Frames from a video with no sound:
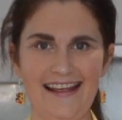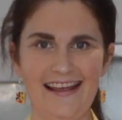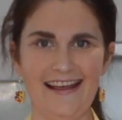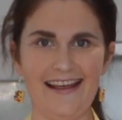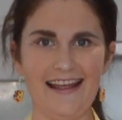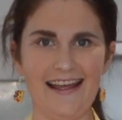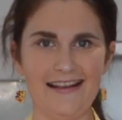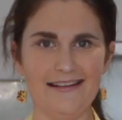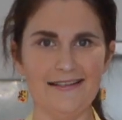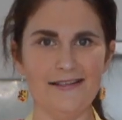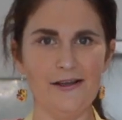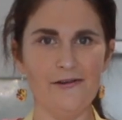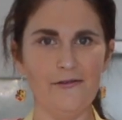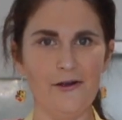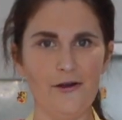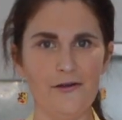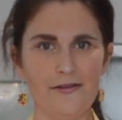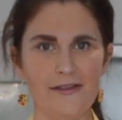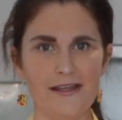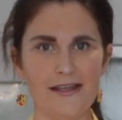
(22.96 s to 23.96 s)
Okay, so I've
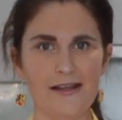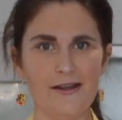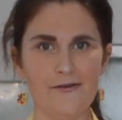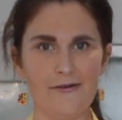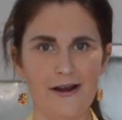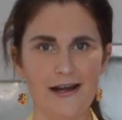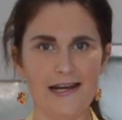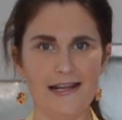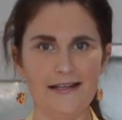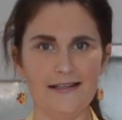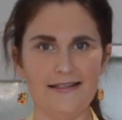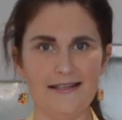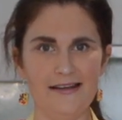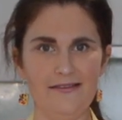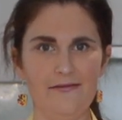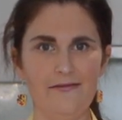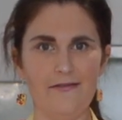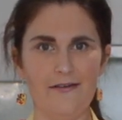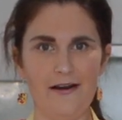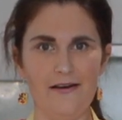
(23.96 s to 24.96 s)
got the ingredients in
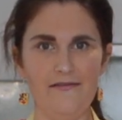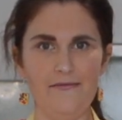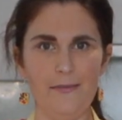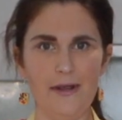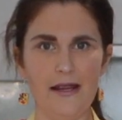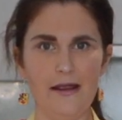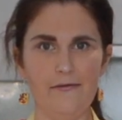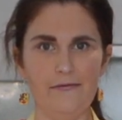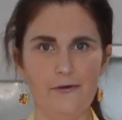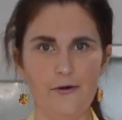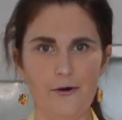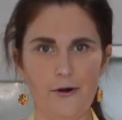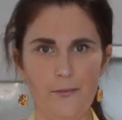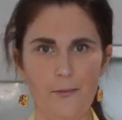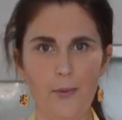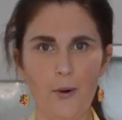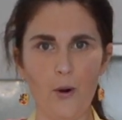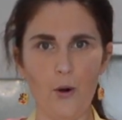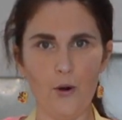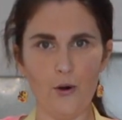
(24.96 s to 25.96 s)
front of me. I've got a
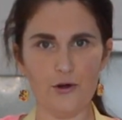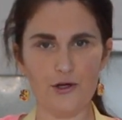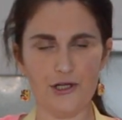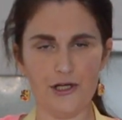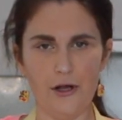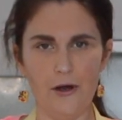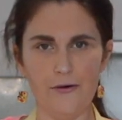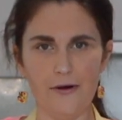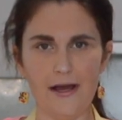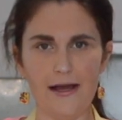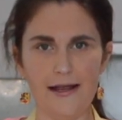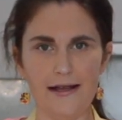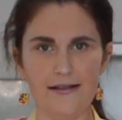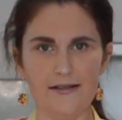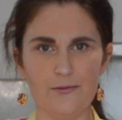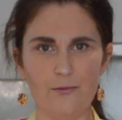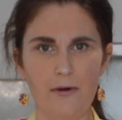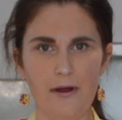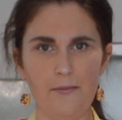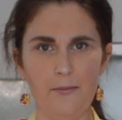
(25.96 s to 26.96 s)
pork shoulder, it's
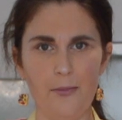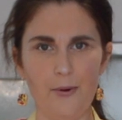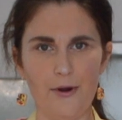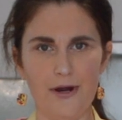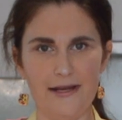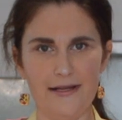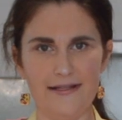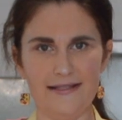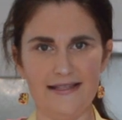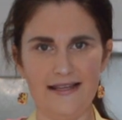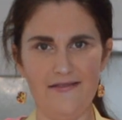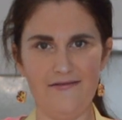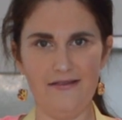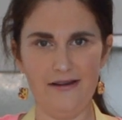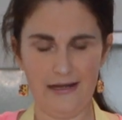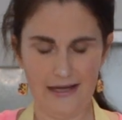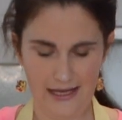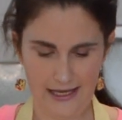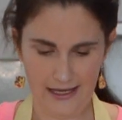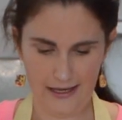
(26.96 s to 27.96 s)

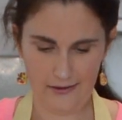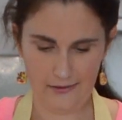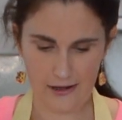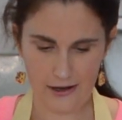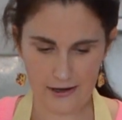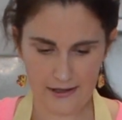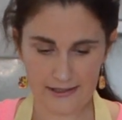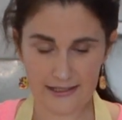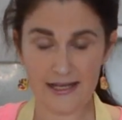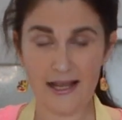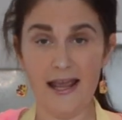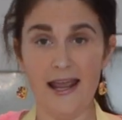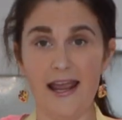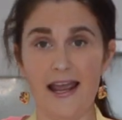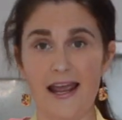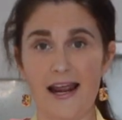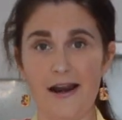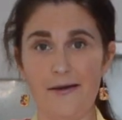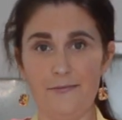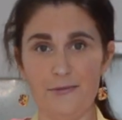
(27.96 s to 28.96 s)
1.7 kilos,
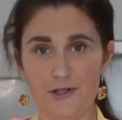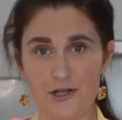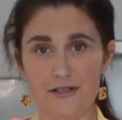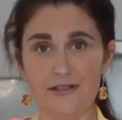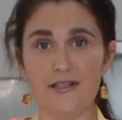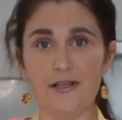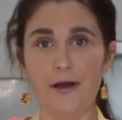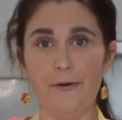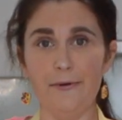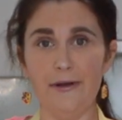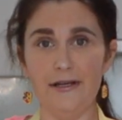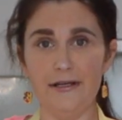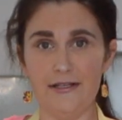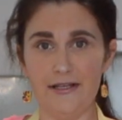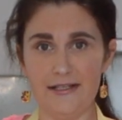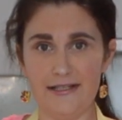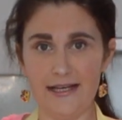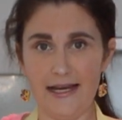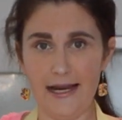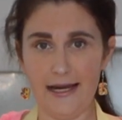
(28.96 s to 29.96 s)
and I'm just going
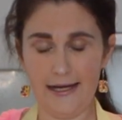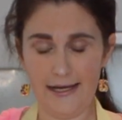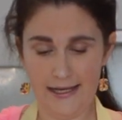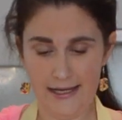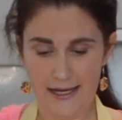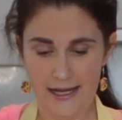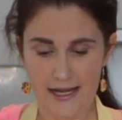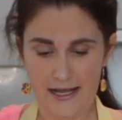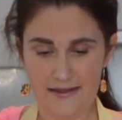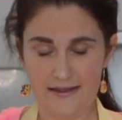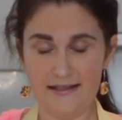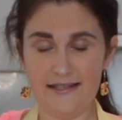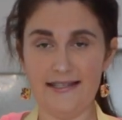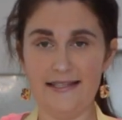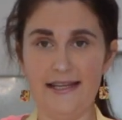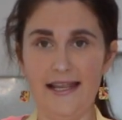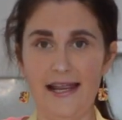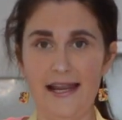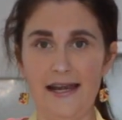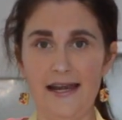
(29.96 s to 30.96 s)
to take the
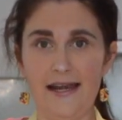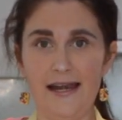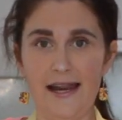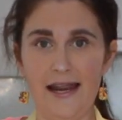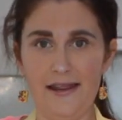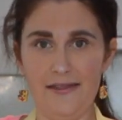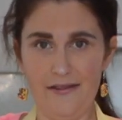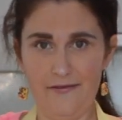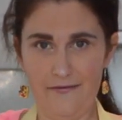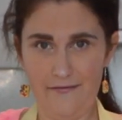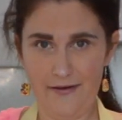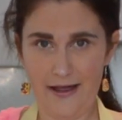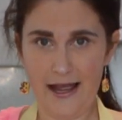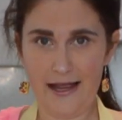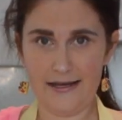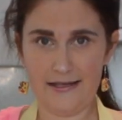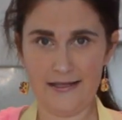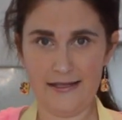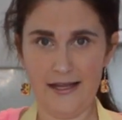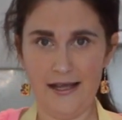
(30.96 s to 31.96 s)
skin and the
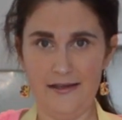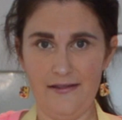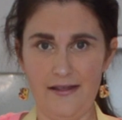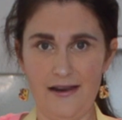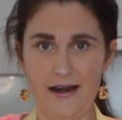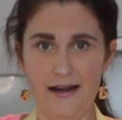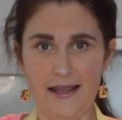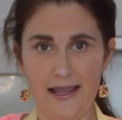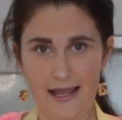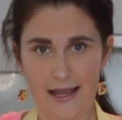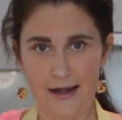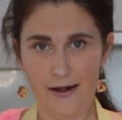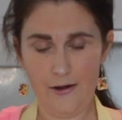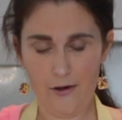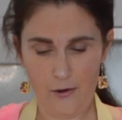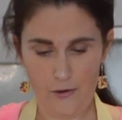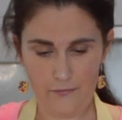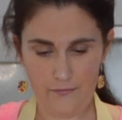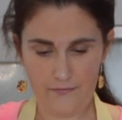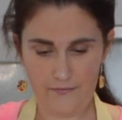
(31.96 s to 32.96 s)
fat that I can
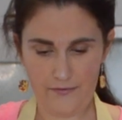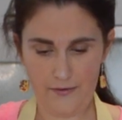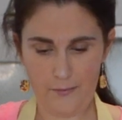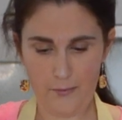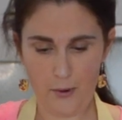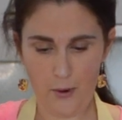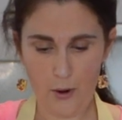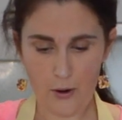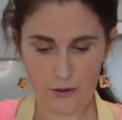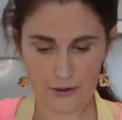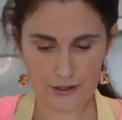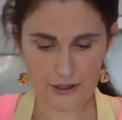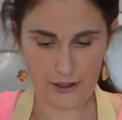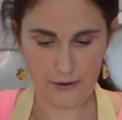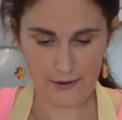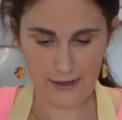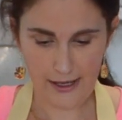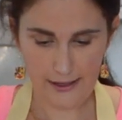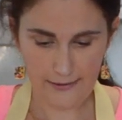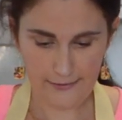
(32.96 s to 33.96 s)
off the pork
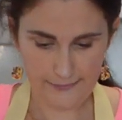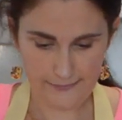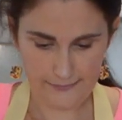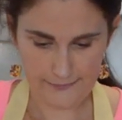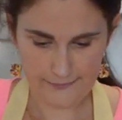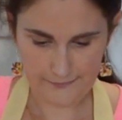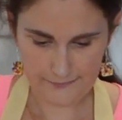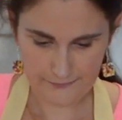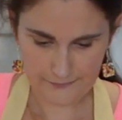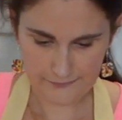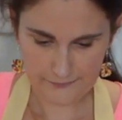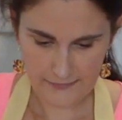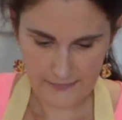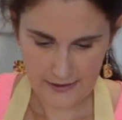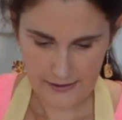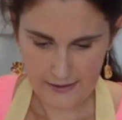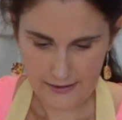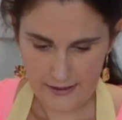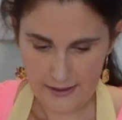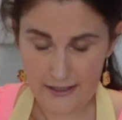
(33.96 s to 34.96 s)
shoulder.
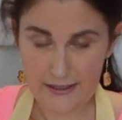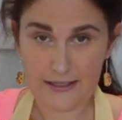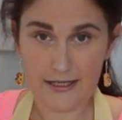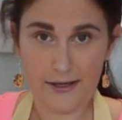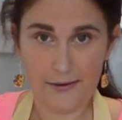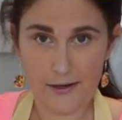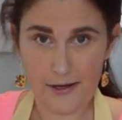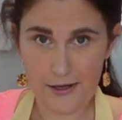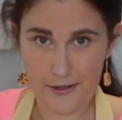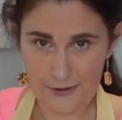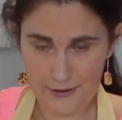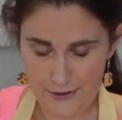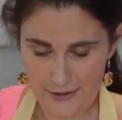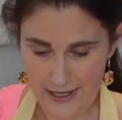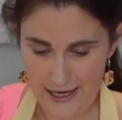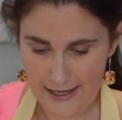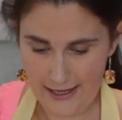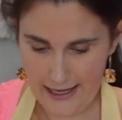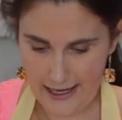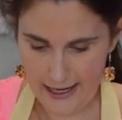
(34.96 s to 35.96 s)
So I'm going to do
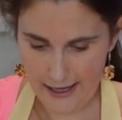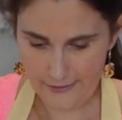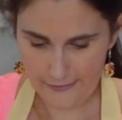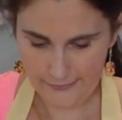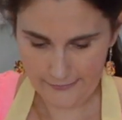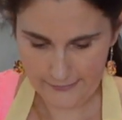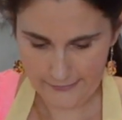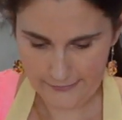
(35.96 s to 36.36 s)
that now.